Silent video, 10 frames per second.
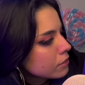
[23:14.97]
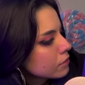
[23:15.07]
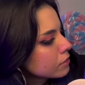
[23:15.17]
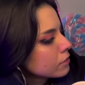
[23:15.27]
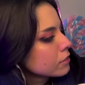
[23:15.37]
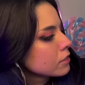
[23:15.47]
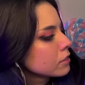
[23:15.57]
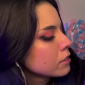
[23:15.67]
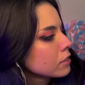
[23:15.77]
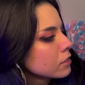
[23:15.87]

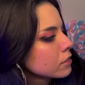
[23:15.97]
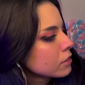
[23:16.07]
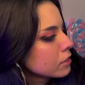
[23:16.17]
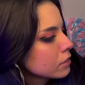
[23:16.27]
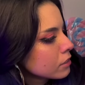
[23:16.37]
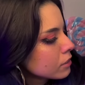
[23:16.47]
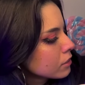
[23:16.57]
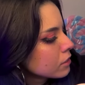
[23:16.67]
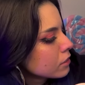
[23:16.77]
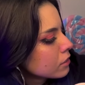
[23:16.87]

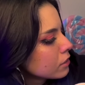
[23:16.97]
(silence)